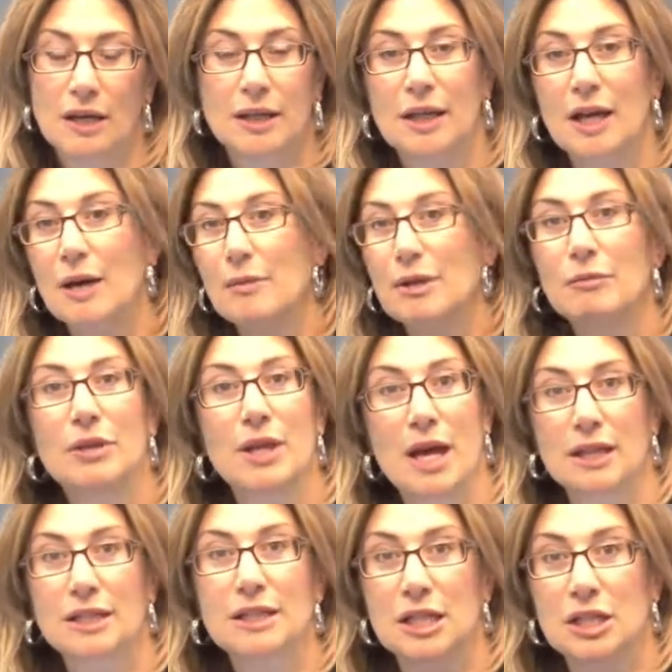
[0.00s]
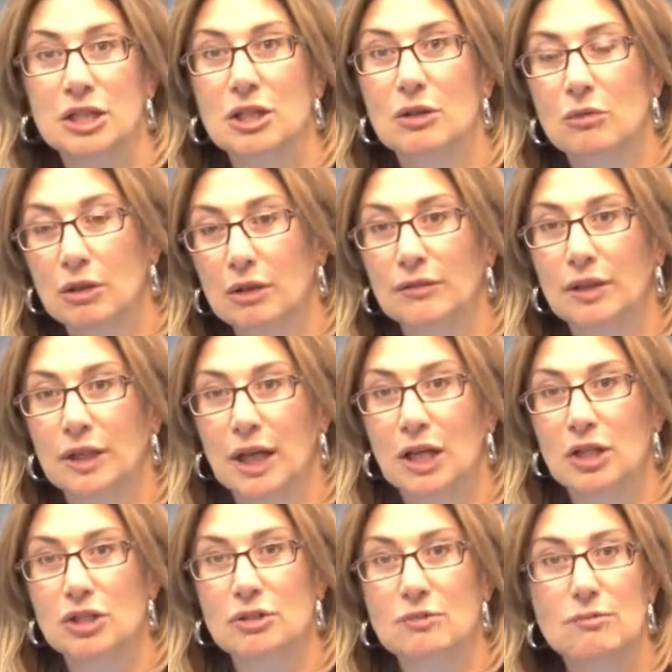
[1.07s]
come in without a teaching qualification.